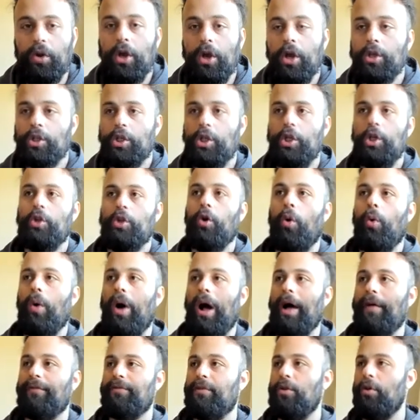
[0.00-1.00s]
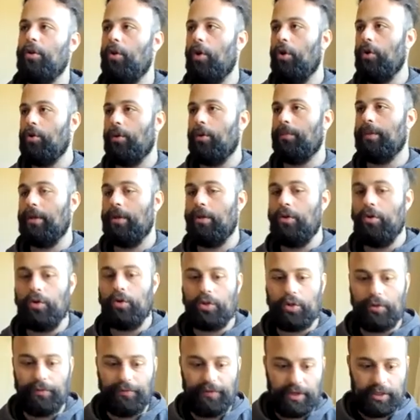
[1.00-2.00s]
So you don't have to load up the
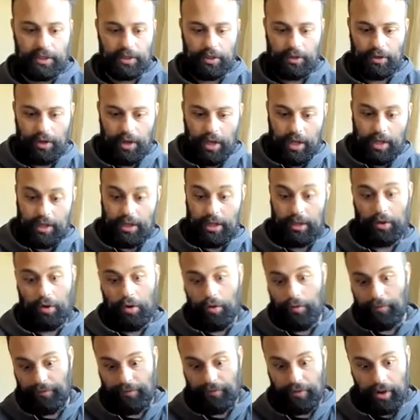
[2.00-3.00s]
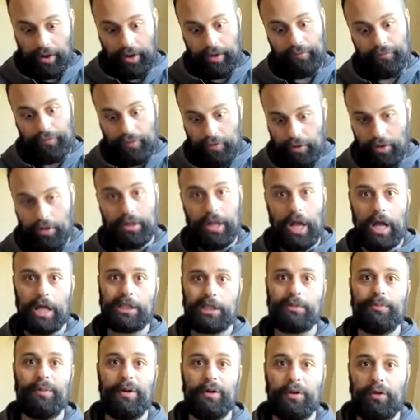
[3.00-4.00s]
YouTube video, then go flicking through your
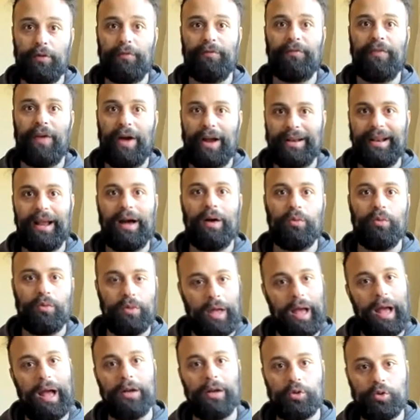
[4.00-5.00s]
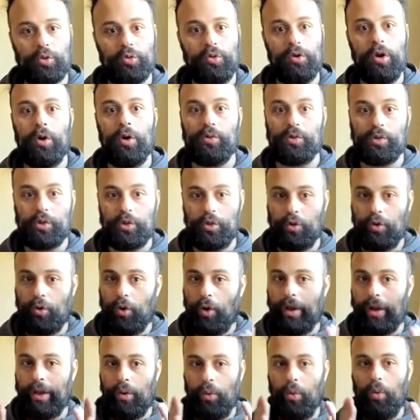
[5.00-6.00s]
textbook to find out the actual notes. You
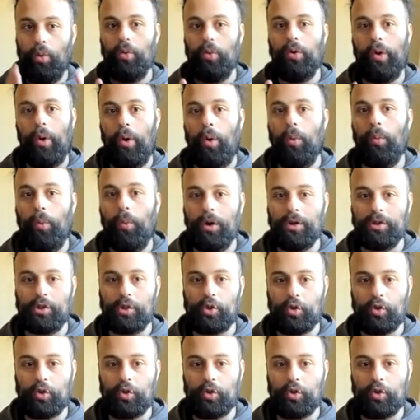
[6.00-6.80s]
got it all on one